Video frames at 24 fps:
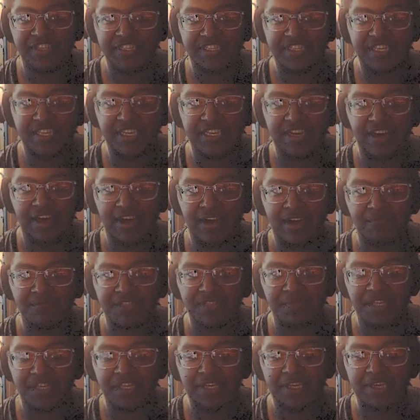see um,
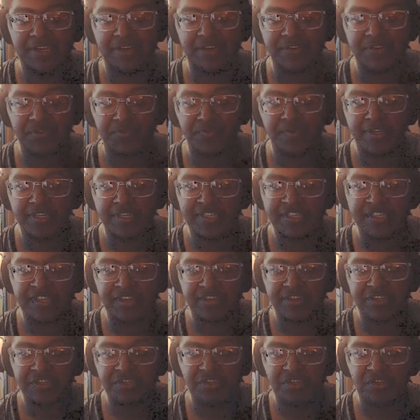some of the gears really
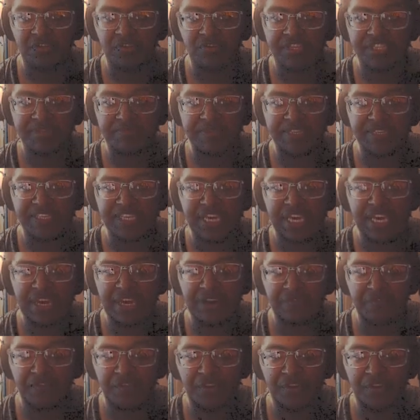stuck. So let's be
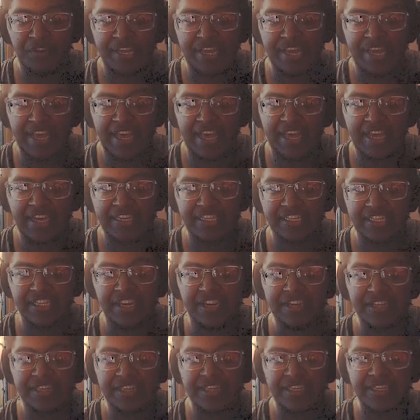careful and...
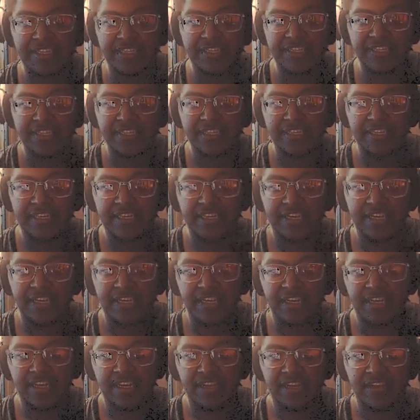Yank!
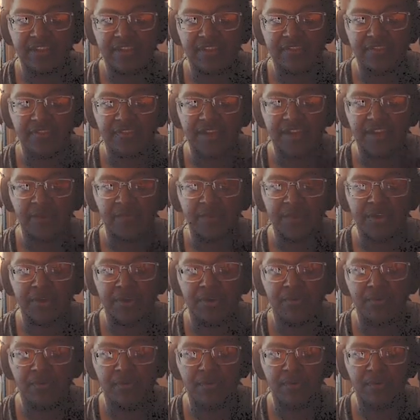There we
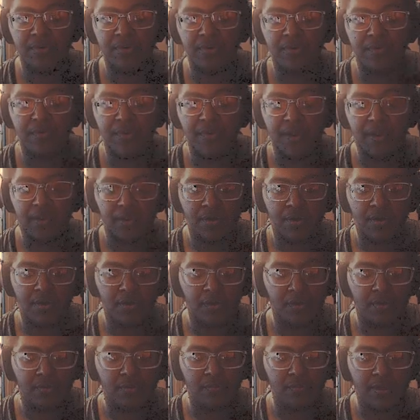go.
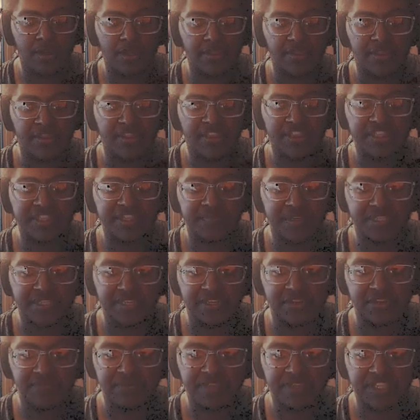All right, this one's a
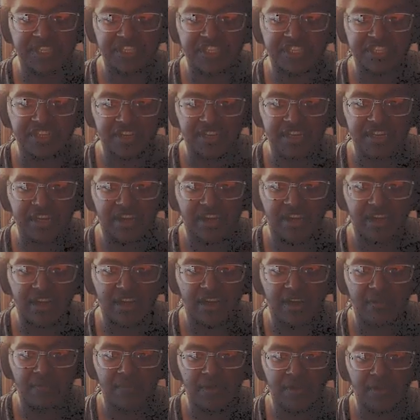little bit stuck.
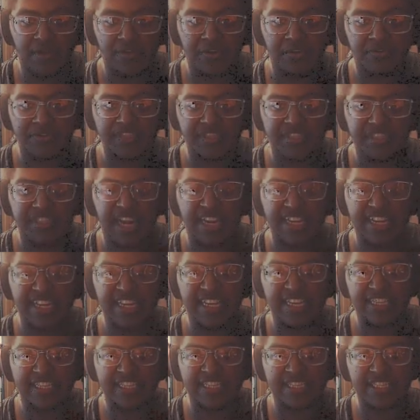Um, although it's, I
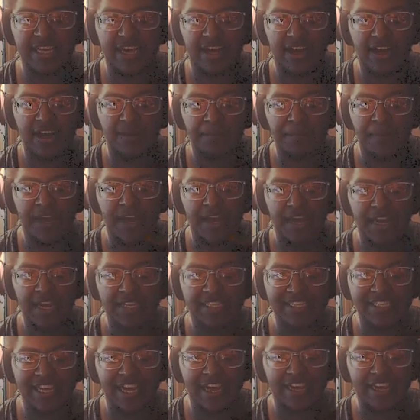think it's, um,
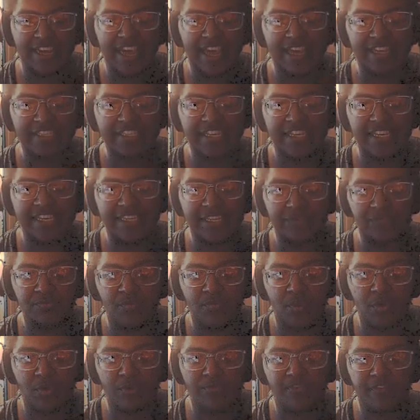it's, I can't see anything
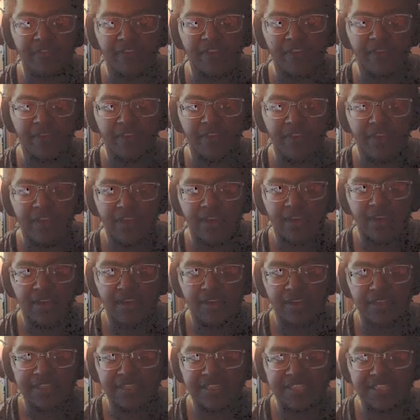wrong with it.
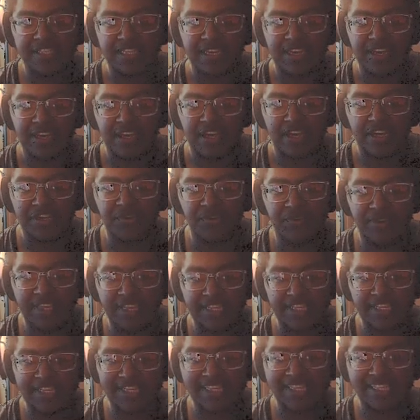Let's see. Uh, yoink.
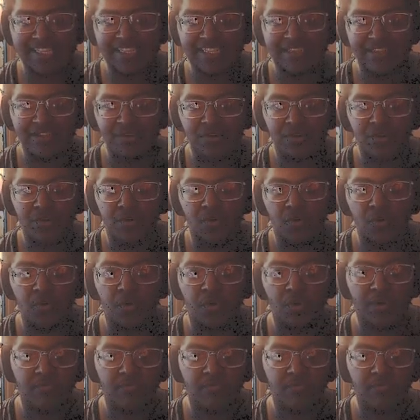Whew.